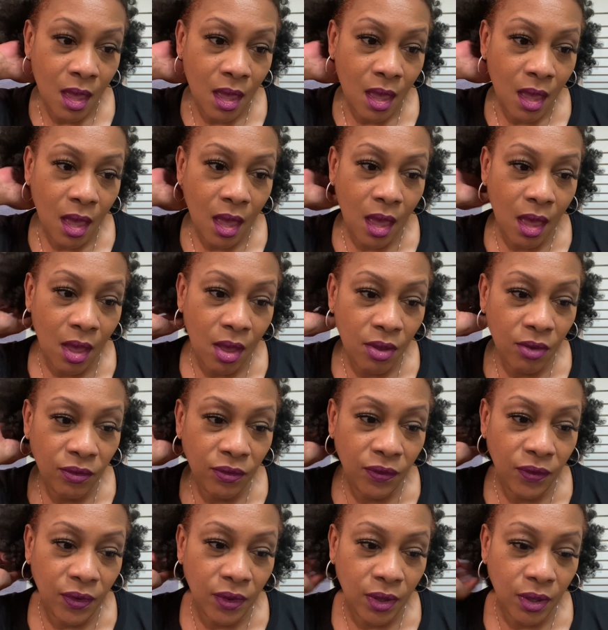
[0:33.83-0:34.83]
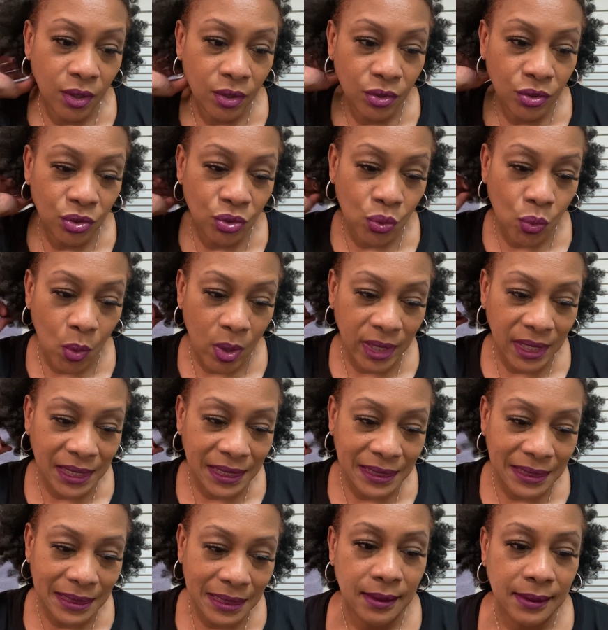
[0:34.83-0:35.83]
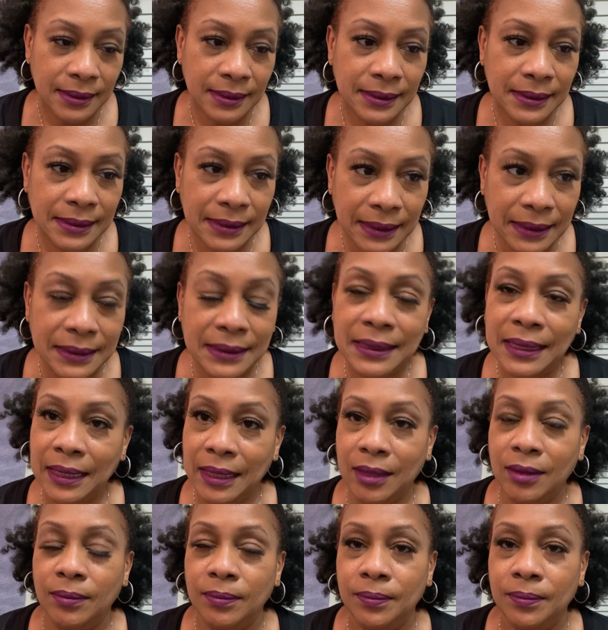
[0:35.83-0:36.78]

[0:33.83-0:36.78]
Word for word: of 2016.